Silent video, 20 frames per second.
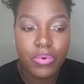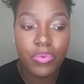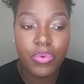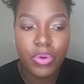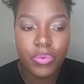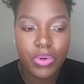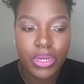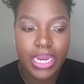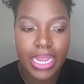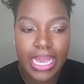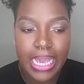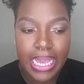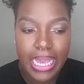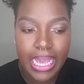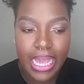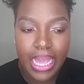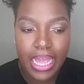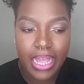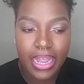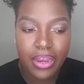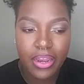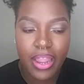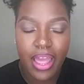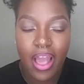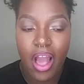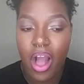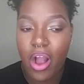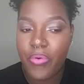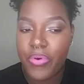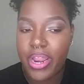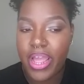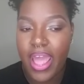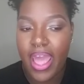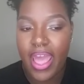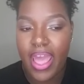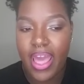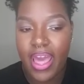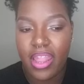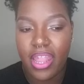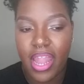we went in, they already
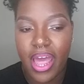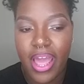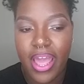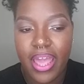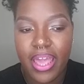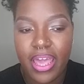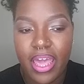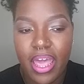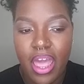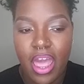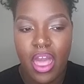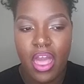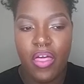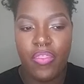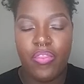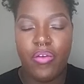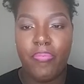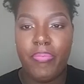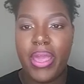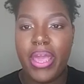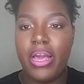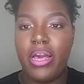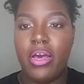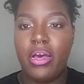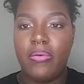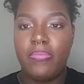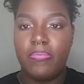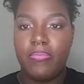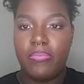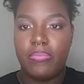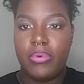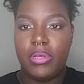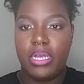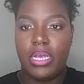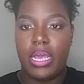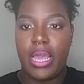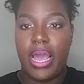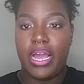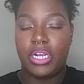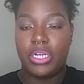had like the makeup,
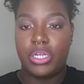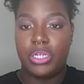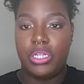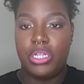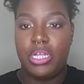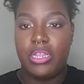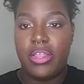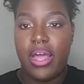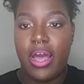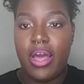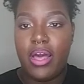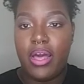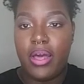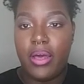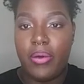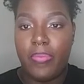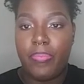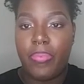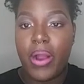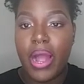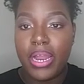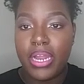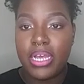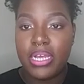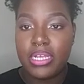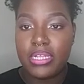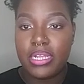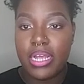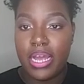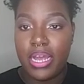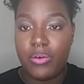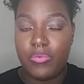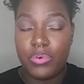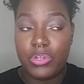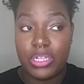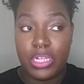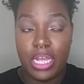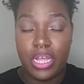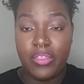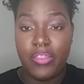actually the products
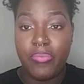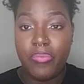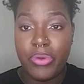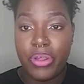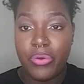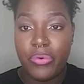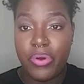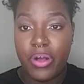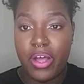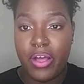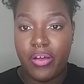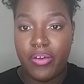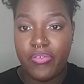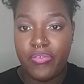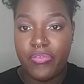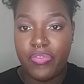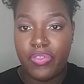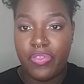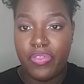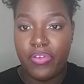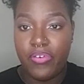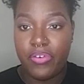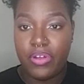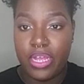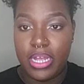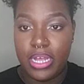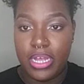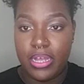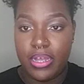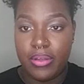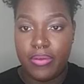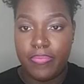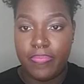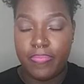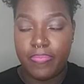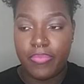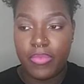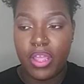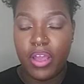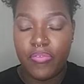was in the middle of
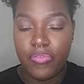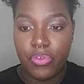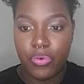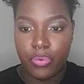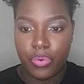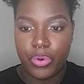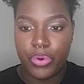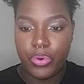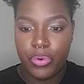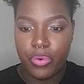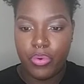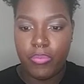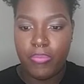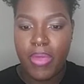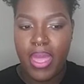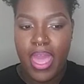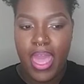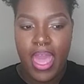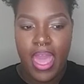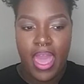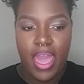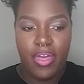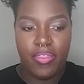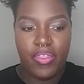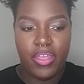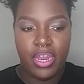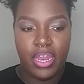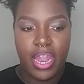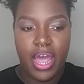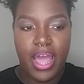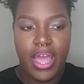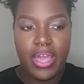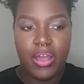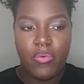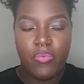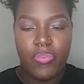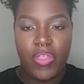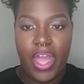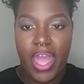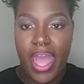the room, and then
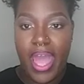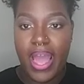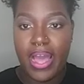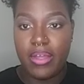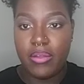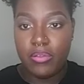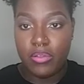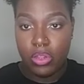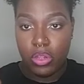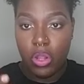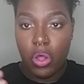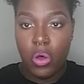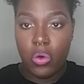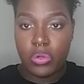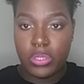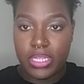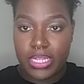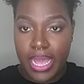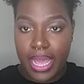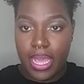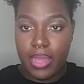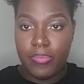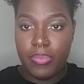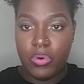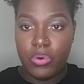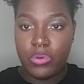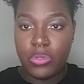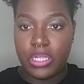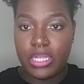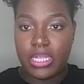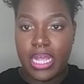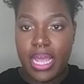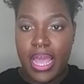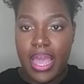like they had long tables,